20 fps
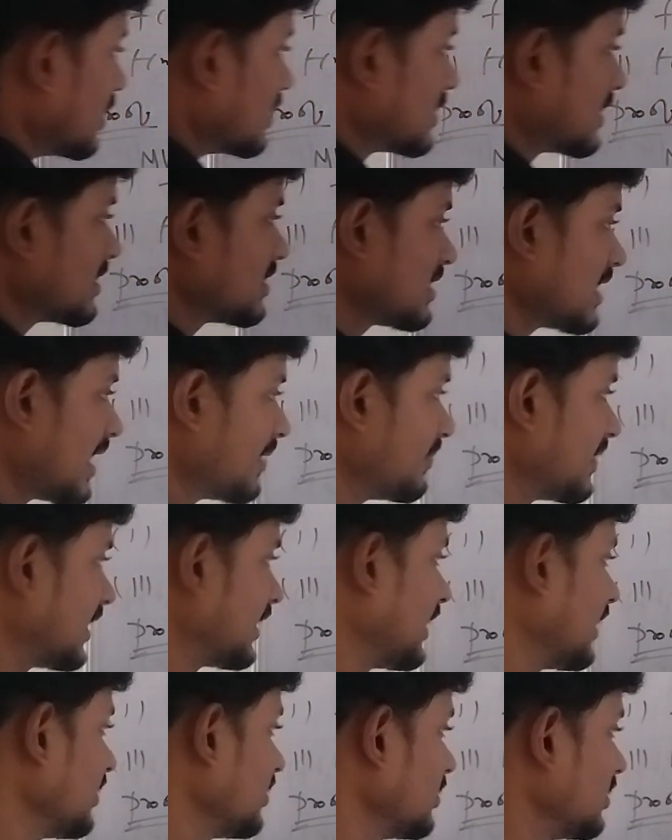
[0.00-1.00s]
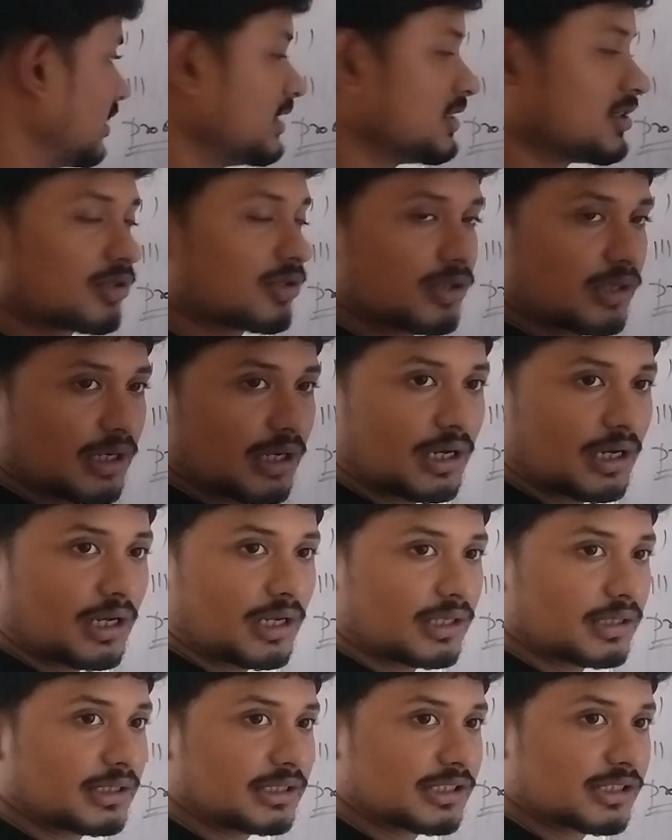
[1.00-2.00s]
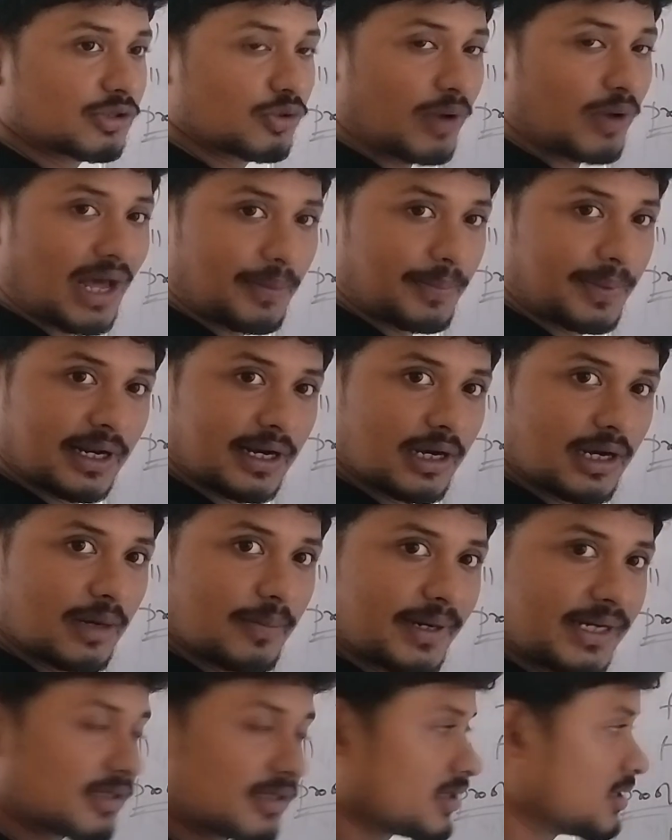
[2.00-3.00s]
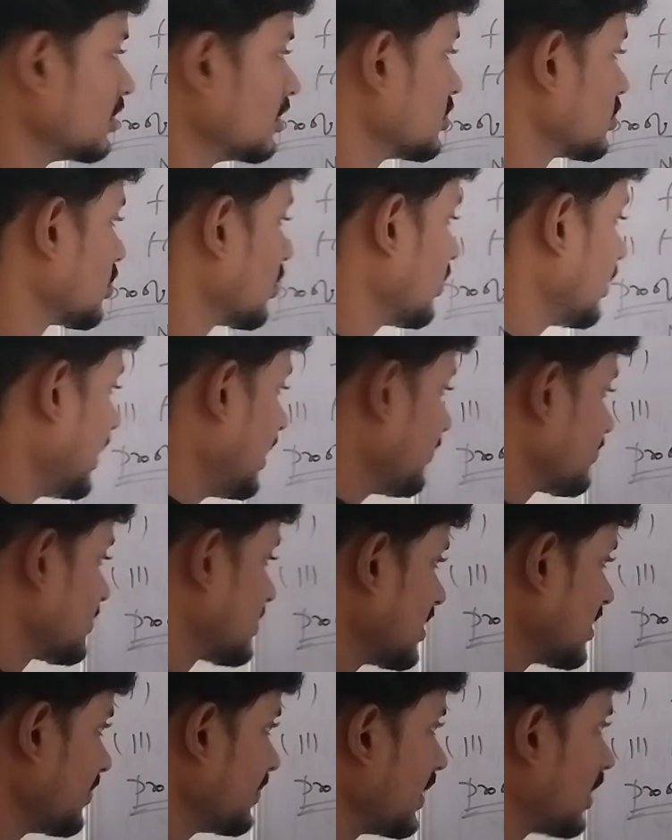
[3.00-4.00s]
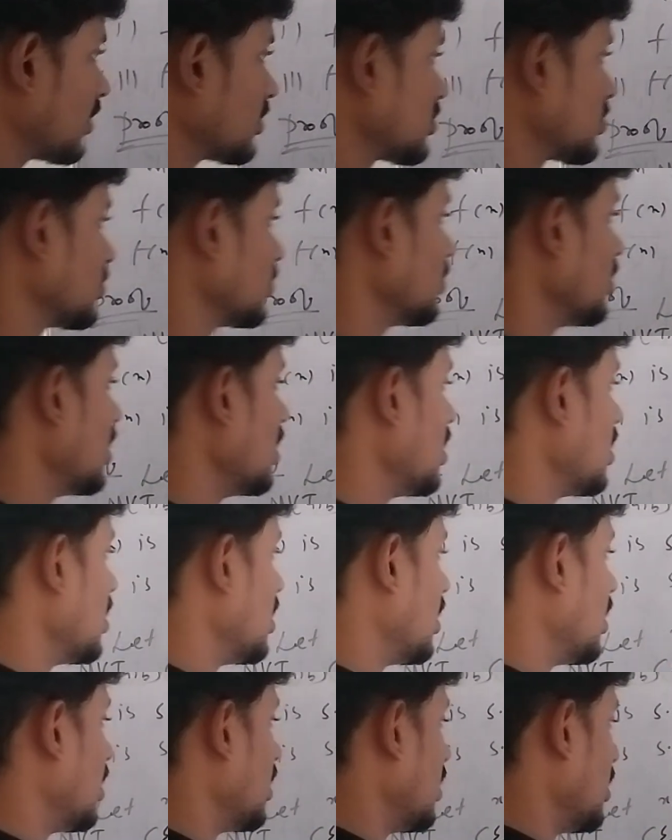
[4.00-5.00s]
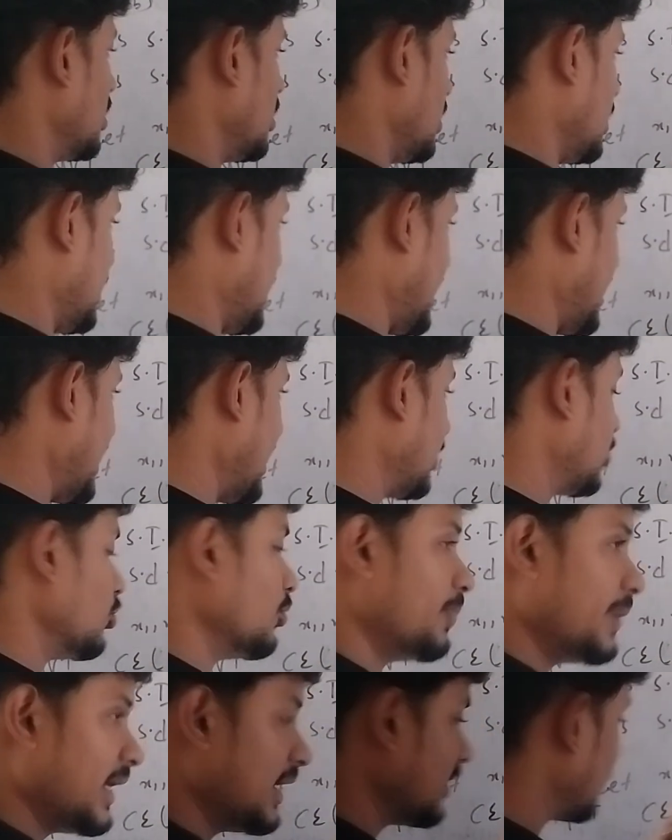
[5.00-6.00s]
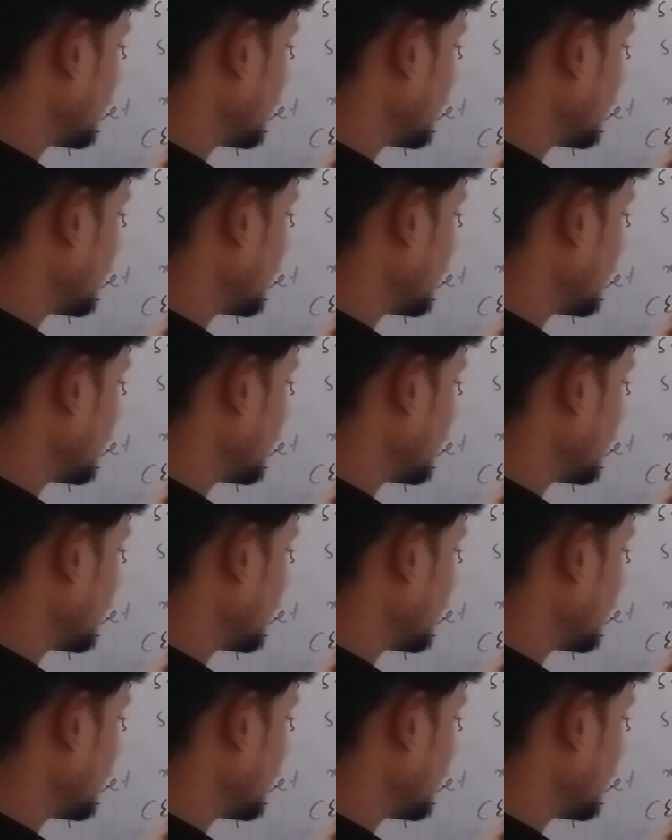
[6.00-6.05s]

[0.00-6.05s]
Since I am taking these two arbitrary elements, so if c belongs to a to b,